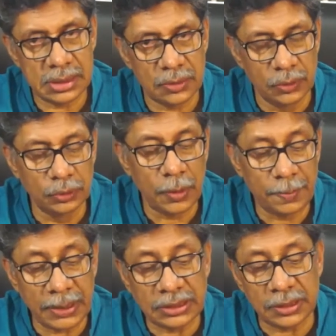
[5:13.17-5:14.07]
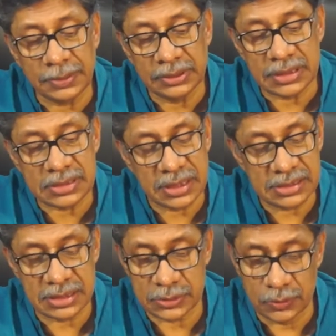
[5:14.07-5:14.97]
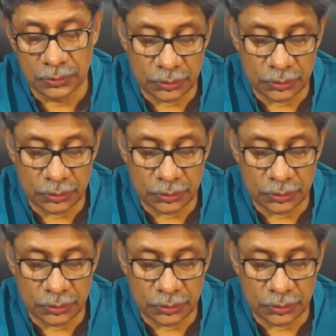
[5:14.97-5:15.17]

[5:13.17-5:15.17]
going to be picked up in this case is going